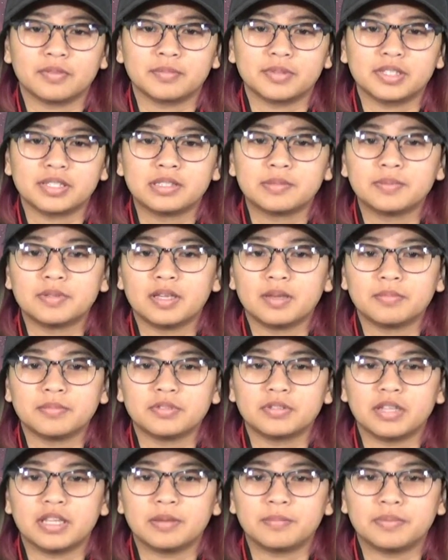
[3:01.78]
from 6 p.m.
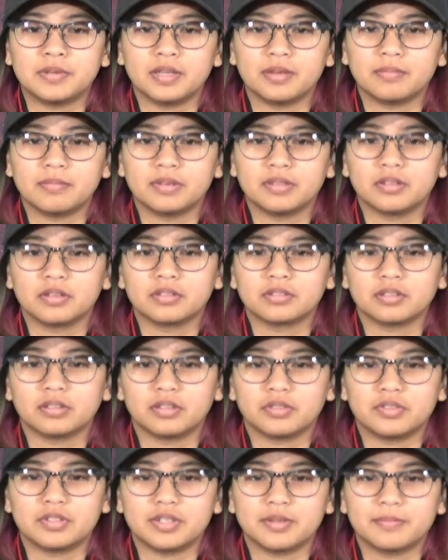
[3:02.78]
to 8 p.m. in the
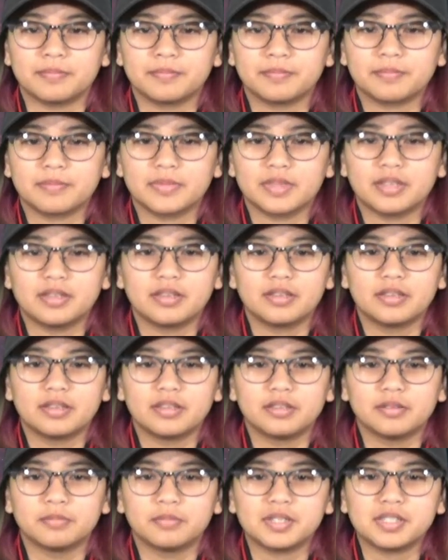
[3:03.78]
auxiliary gym.
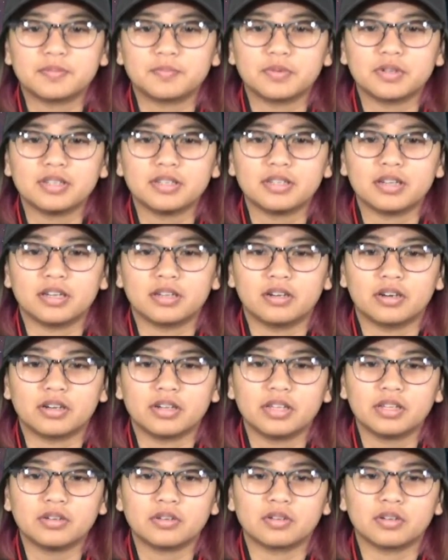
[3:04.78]
You must bring a
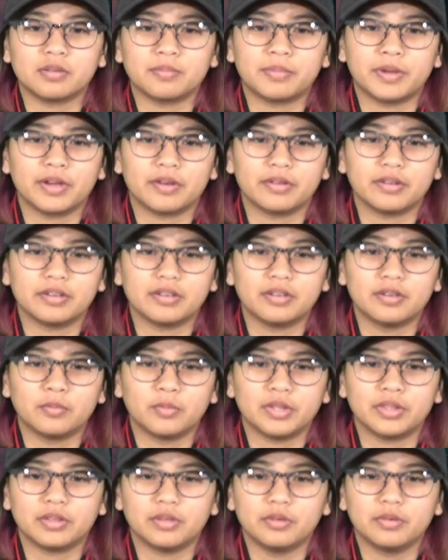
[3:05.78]
guardian or a parent
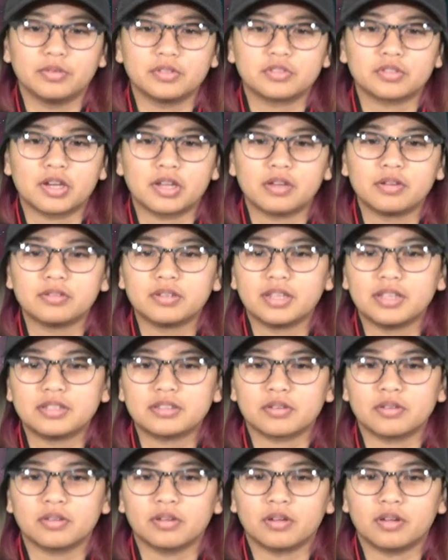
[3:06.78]
with you. Tryout
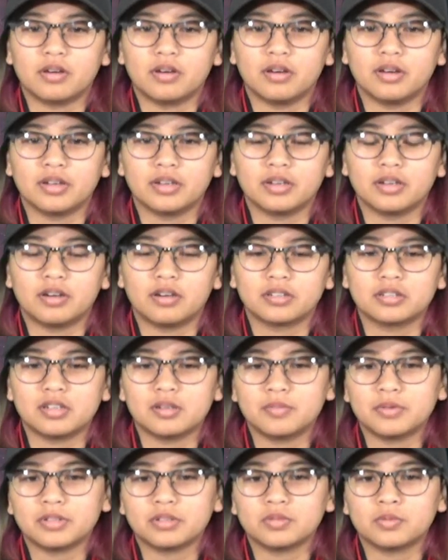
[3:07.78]
dates are on
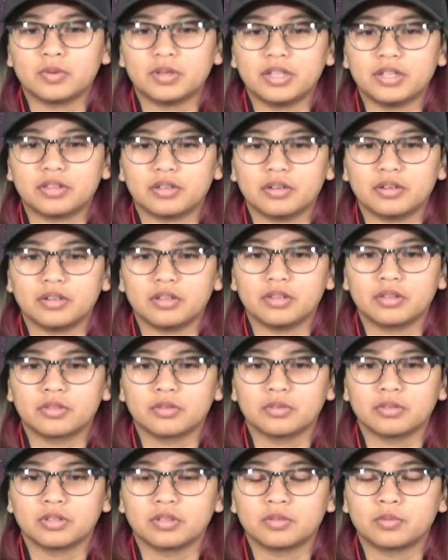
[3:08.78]
October 23rd
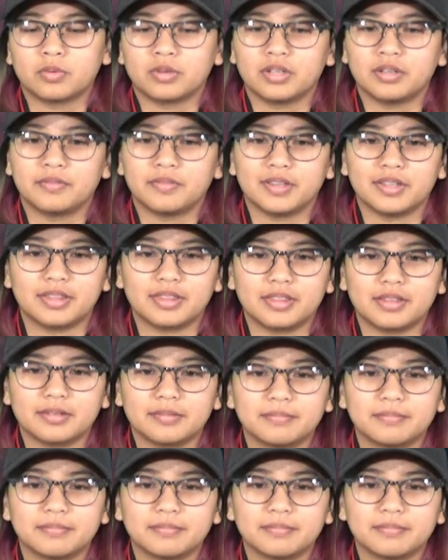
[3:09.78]
through the 25th.